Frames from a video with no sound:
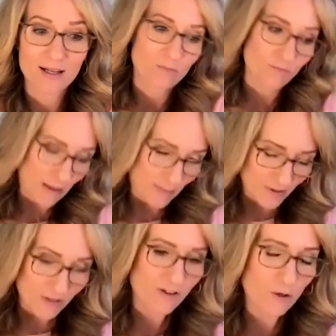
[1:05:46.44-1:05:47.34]
Maybe
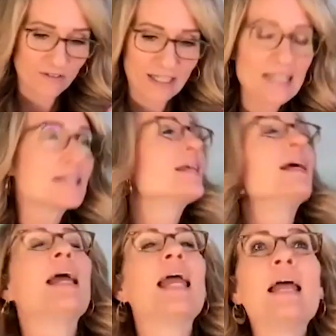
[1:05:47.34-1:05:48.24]
there's a few of us
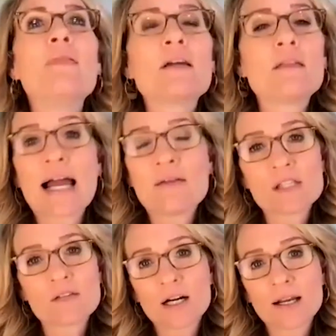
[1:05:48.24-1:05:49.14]
in the lives
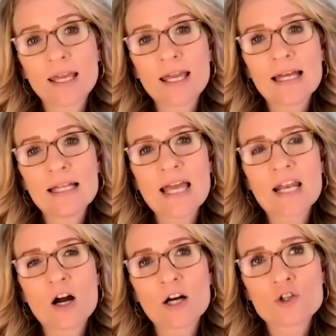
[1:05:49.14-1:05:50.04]
of our kids, and
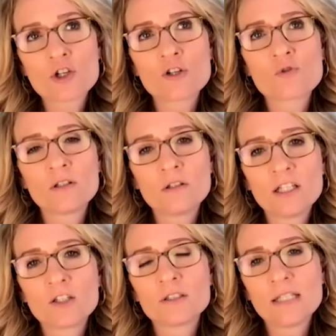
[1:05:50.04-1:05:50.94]
our children
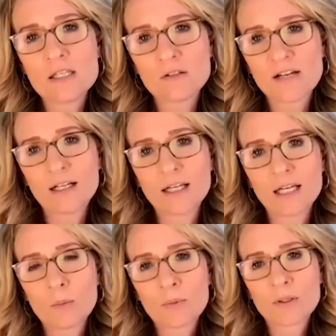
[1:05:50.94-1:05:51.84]
literally develop
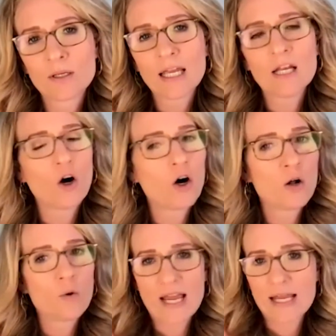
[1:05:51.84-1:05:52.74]
in
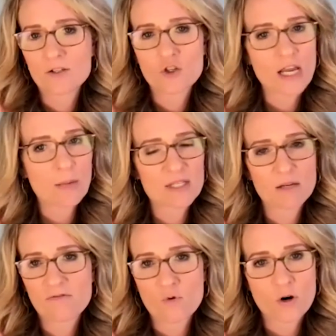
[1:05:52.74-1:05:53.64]
all ways, shapes,
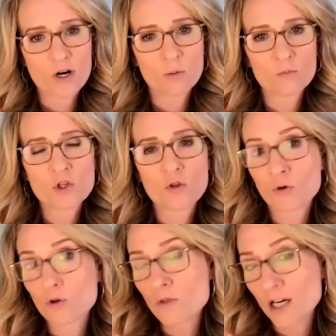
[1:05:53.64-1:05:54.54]
and forms
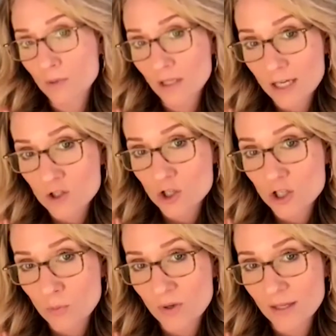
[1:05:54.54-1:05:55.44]
through their
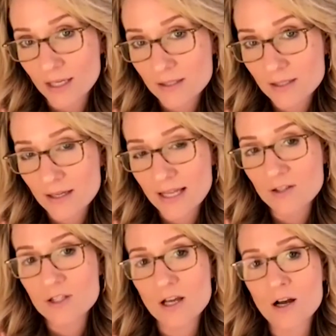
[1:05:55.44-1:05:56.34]
relationship with us. And
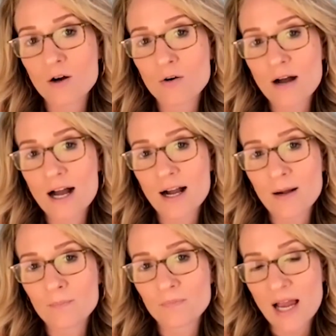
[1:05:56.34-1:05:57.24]
so,
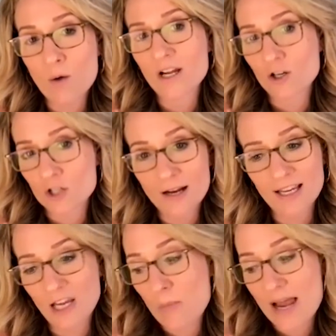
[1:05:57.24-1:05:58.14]
what you're
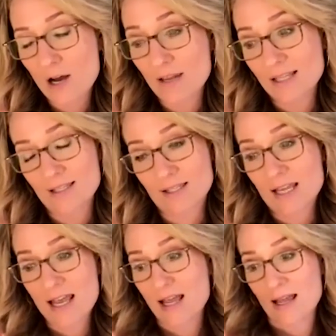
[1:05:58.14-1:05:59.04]
talking about is
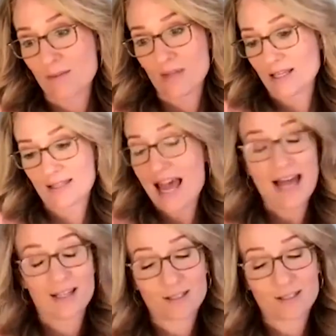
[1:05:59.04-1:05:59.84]
that.